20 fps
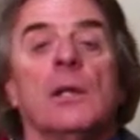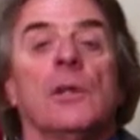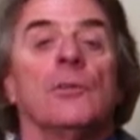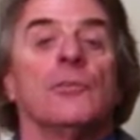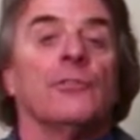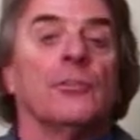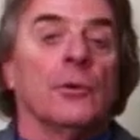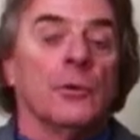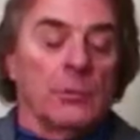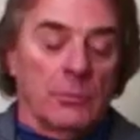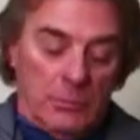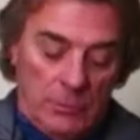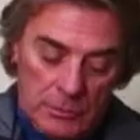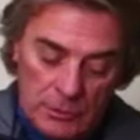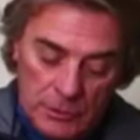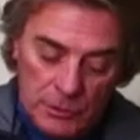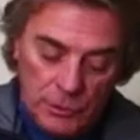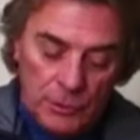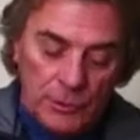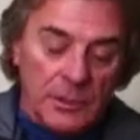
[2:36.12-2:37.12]

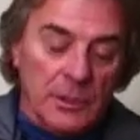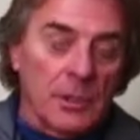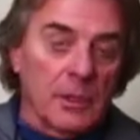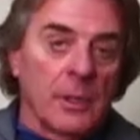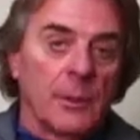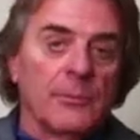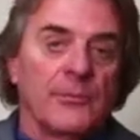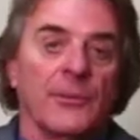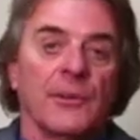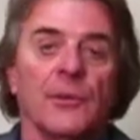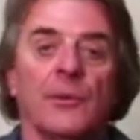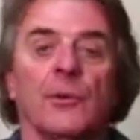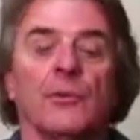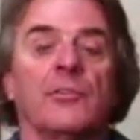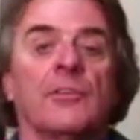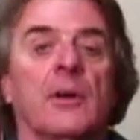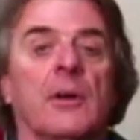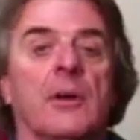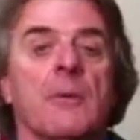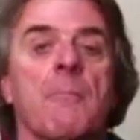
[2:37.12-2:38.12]
So good club
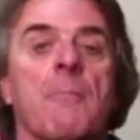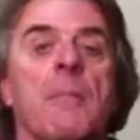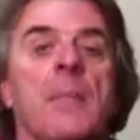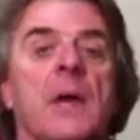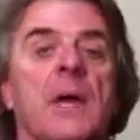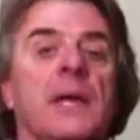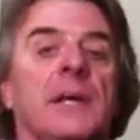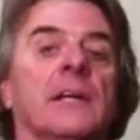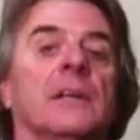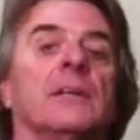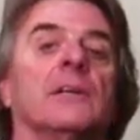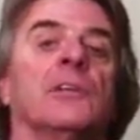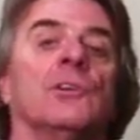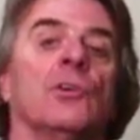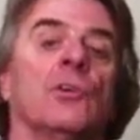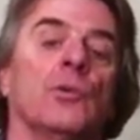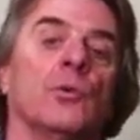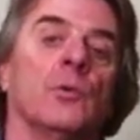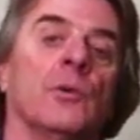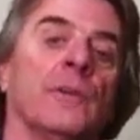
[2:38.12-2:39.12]
fitters automatically
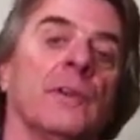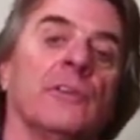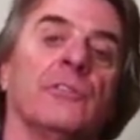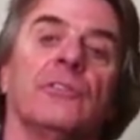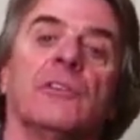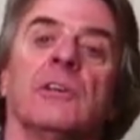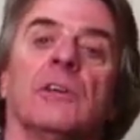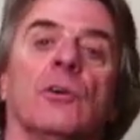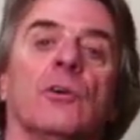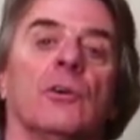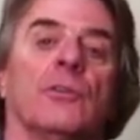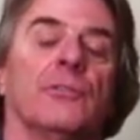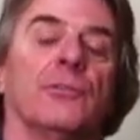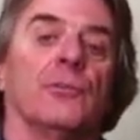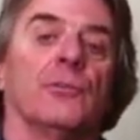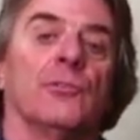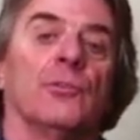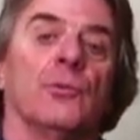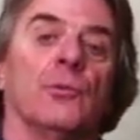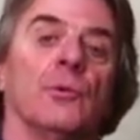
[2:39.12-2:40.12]
know when they see
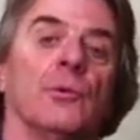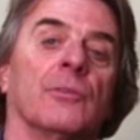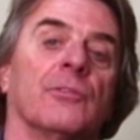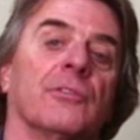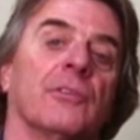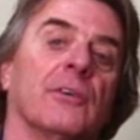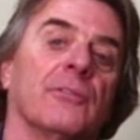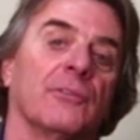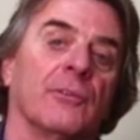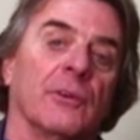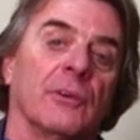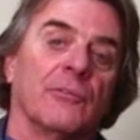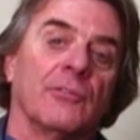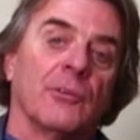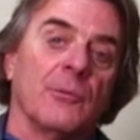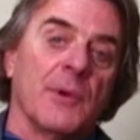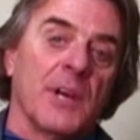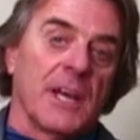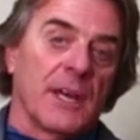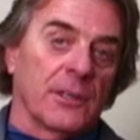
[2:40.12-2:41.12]
golfers who are suffering
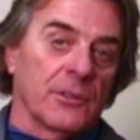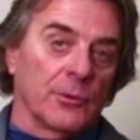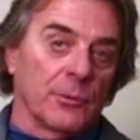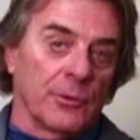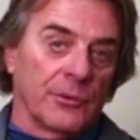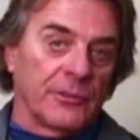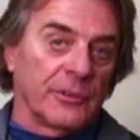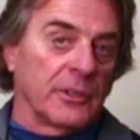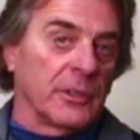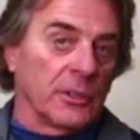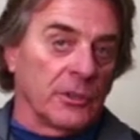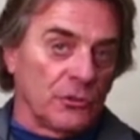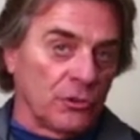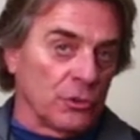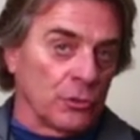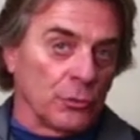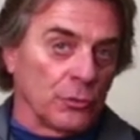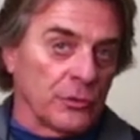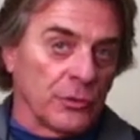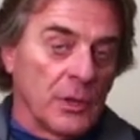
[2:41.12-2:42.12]
from accuracy
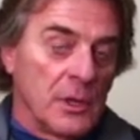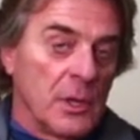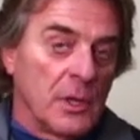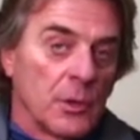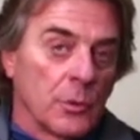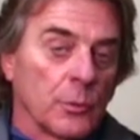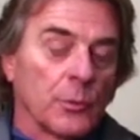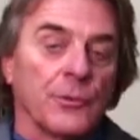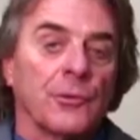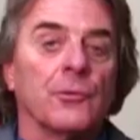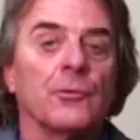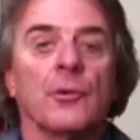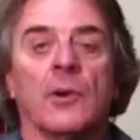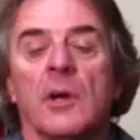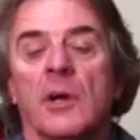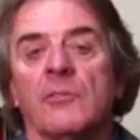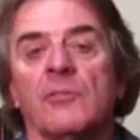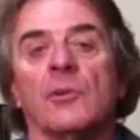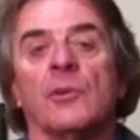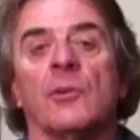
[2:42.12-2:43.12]
issues with the
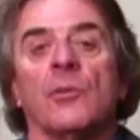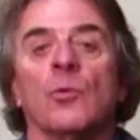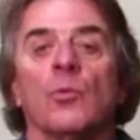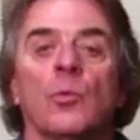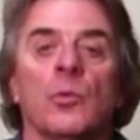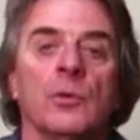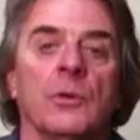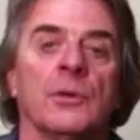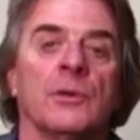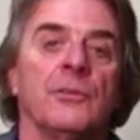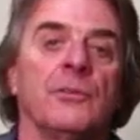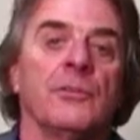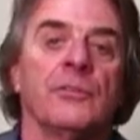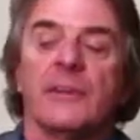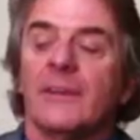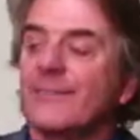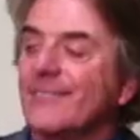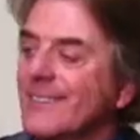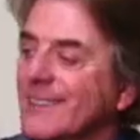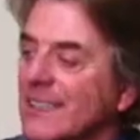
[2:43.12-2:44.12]
driver in the woods,
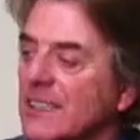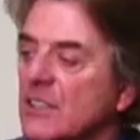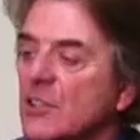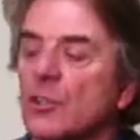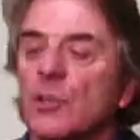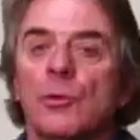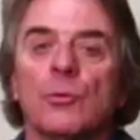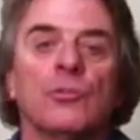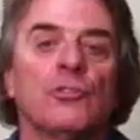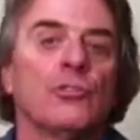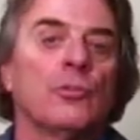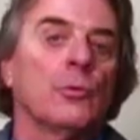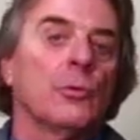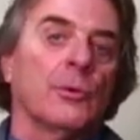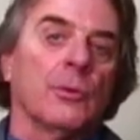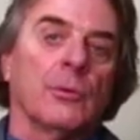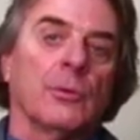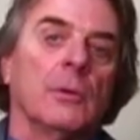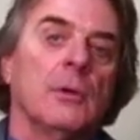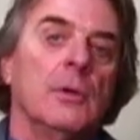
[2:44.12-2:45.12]
they've got to go
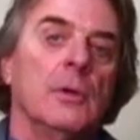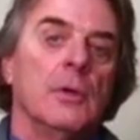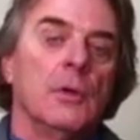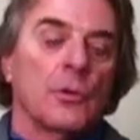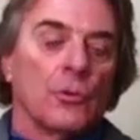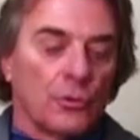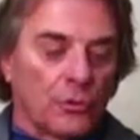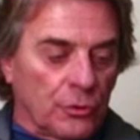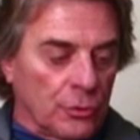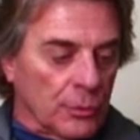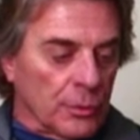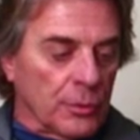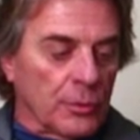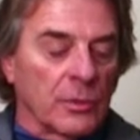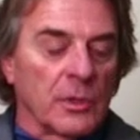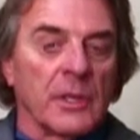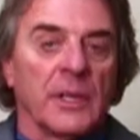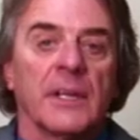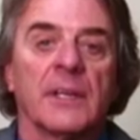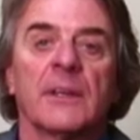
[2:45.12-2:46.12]
shorter.
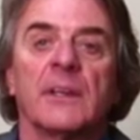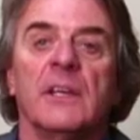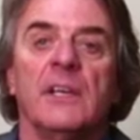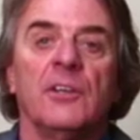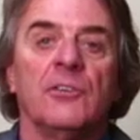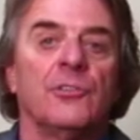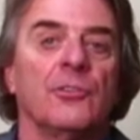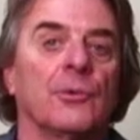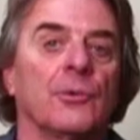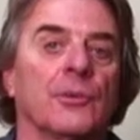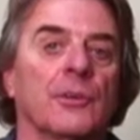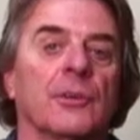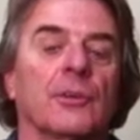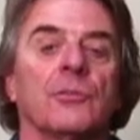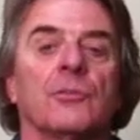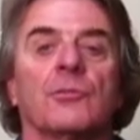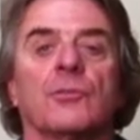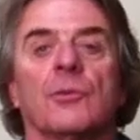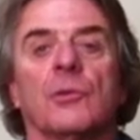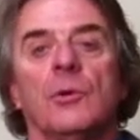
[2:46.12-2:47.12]
Shorter length, easier to
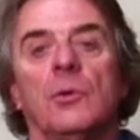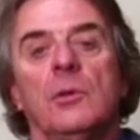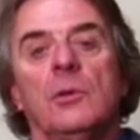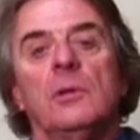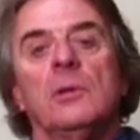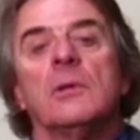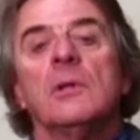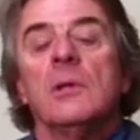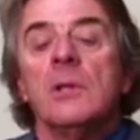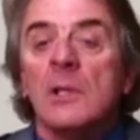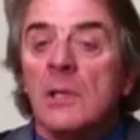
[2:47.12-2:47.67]
control,